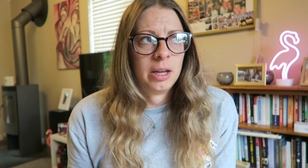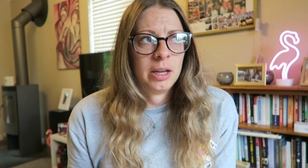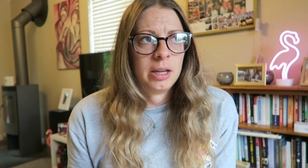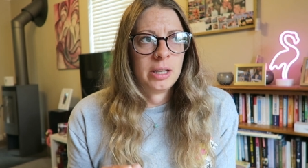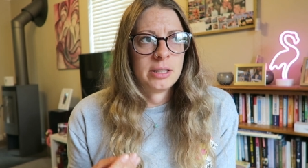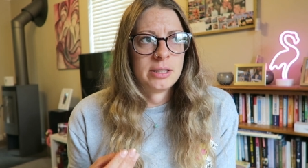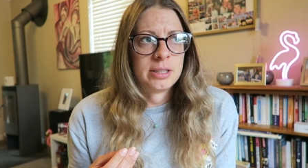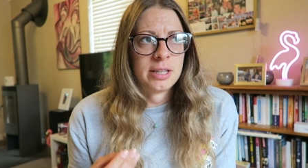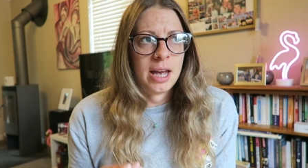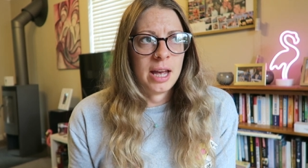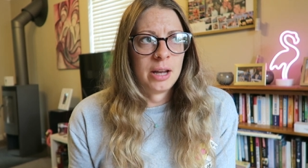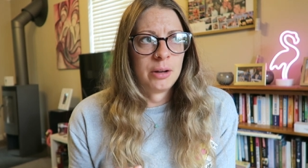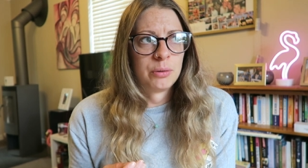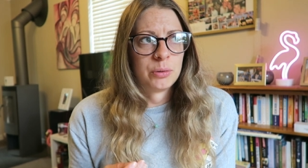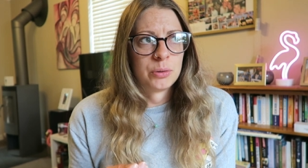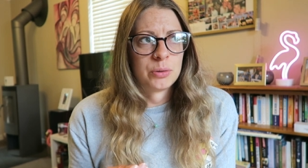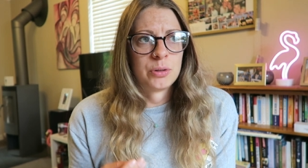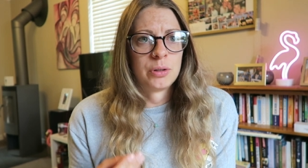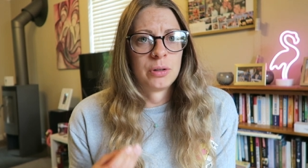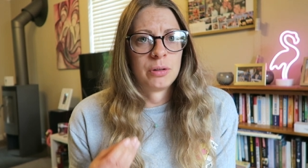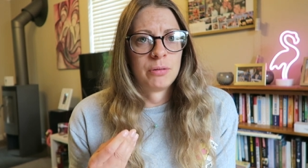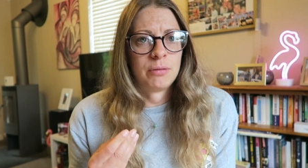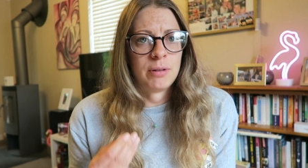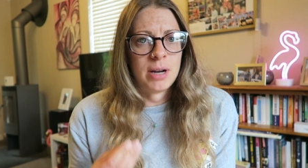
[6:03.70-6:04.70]
integral
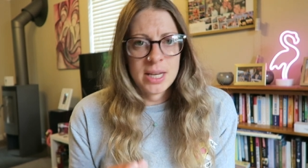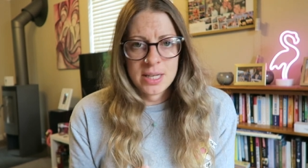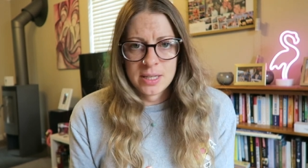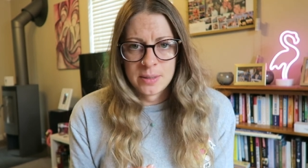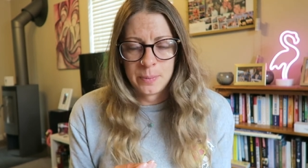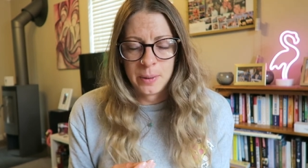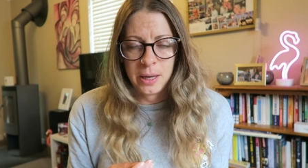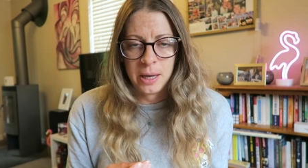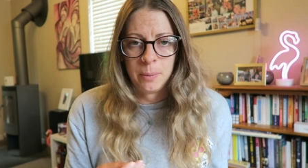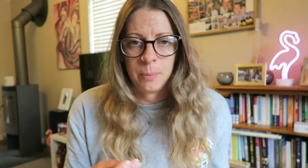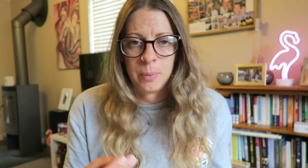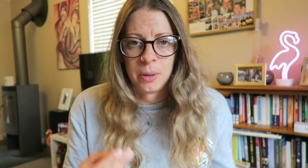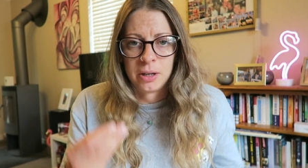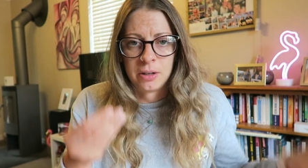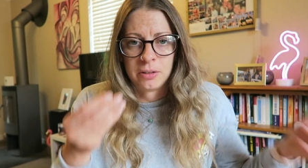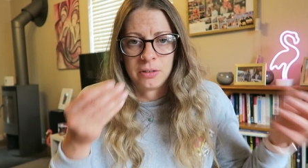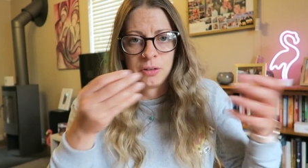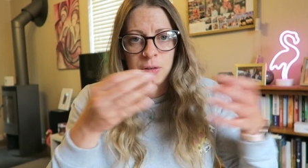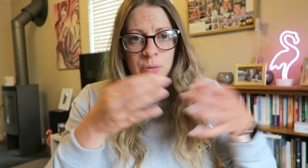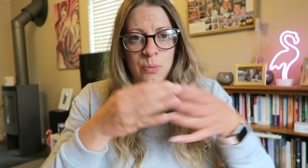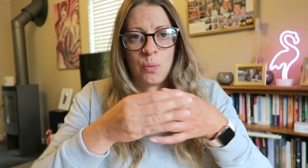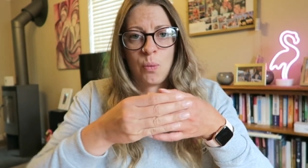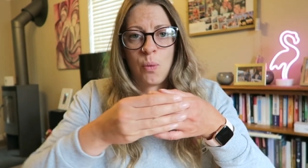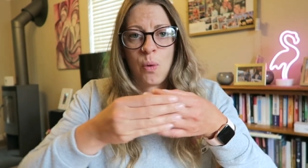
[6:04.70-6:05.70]
to the recipe because
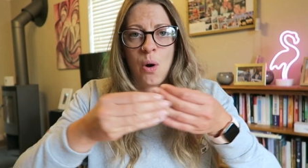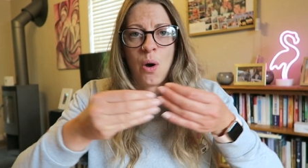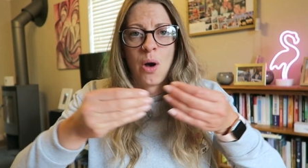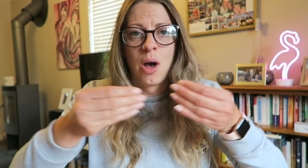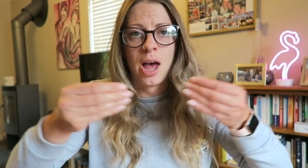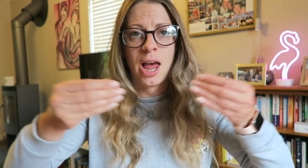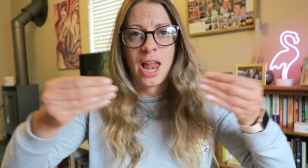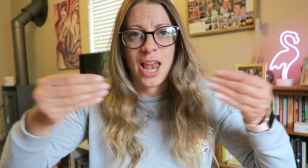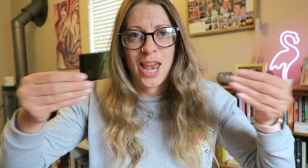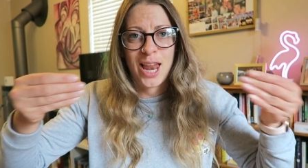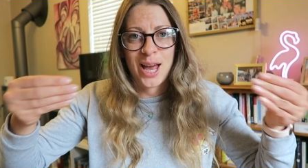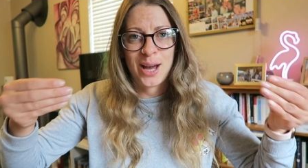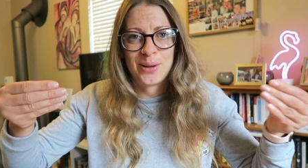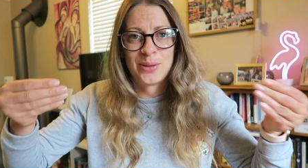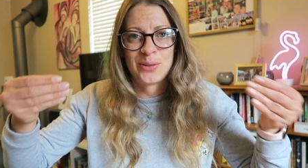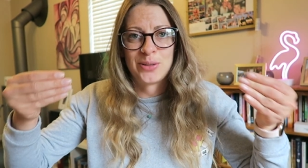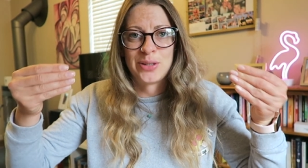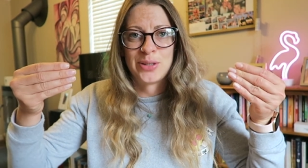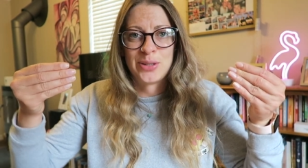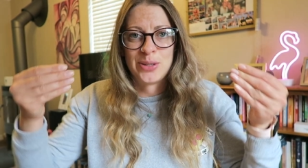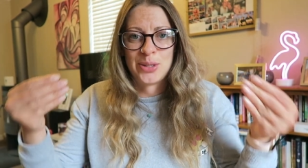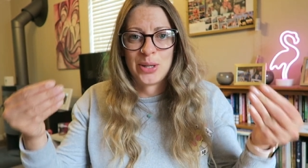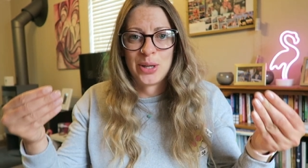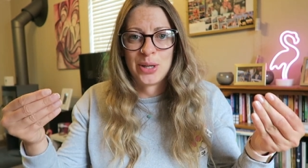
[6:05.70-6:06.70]
it's what allows
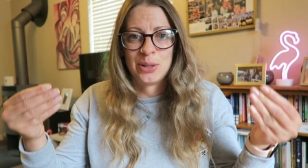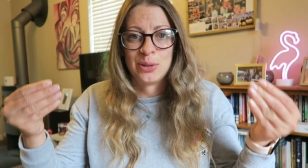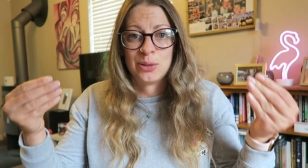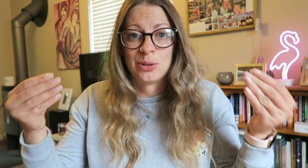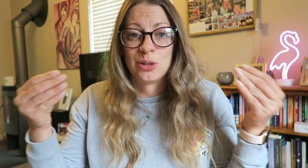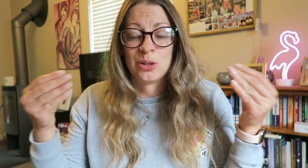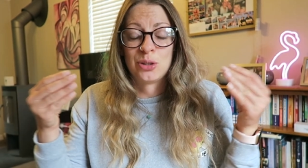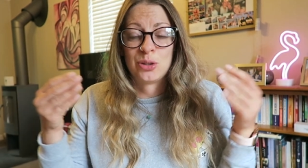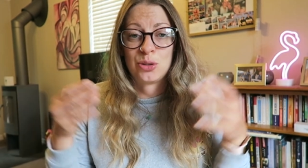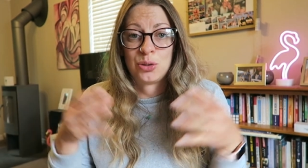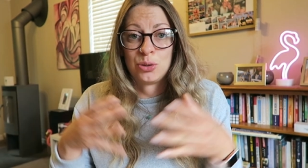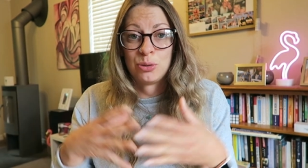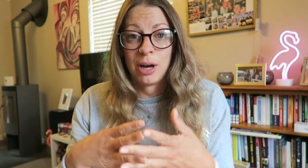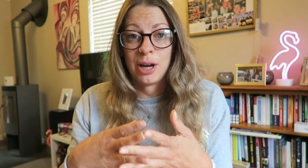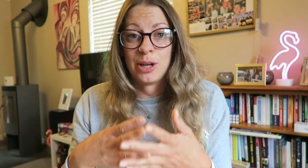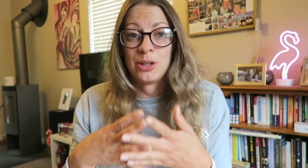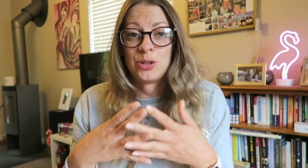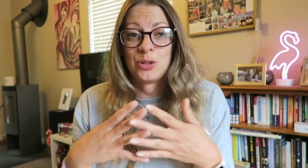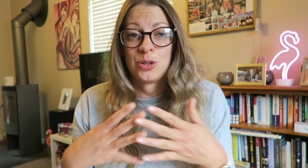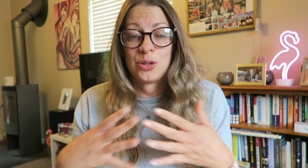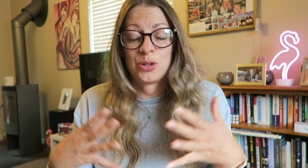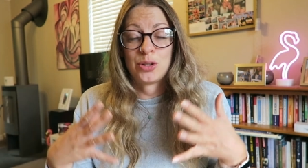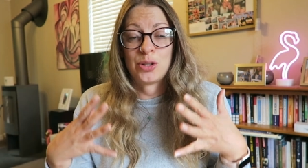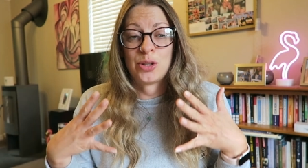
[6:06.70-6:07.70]
the dough to stretch
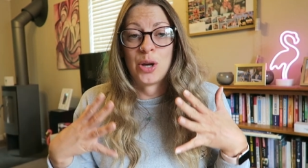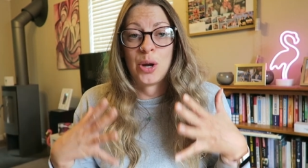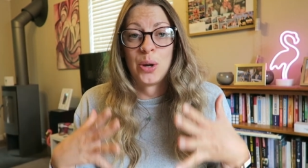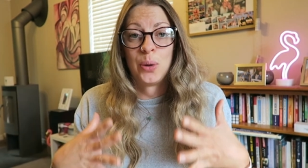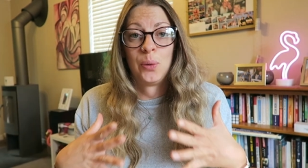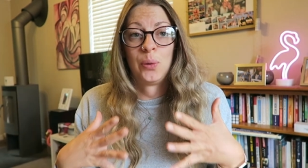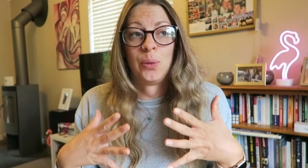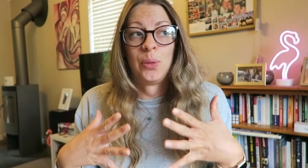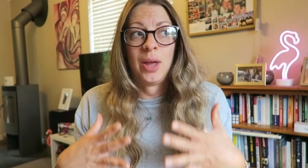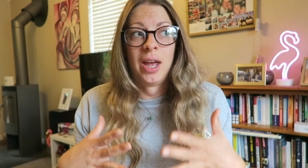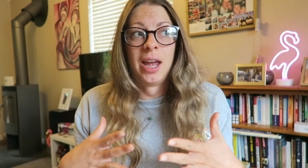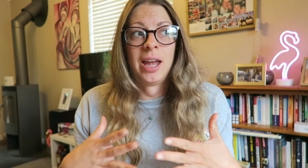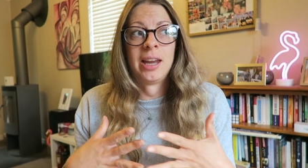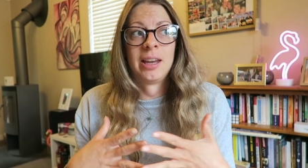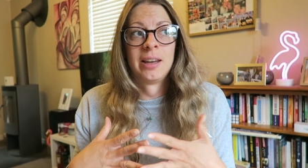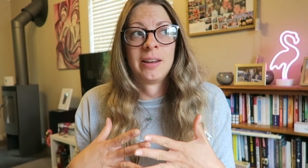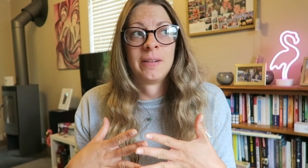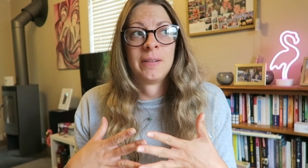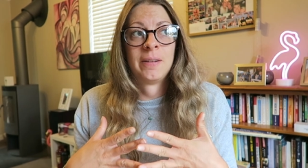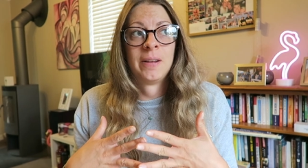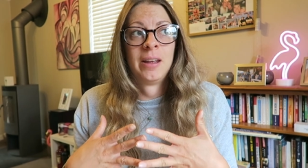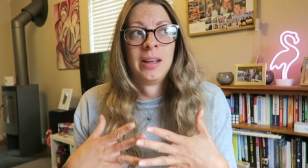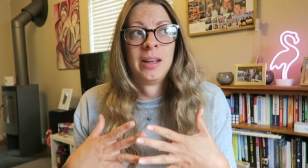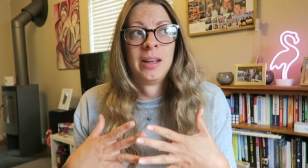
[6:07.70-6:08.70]
so thin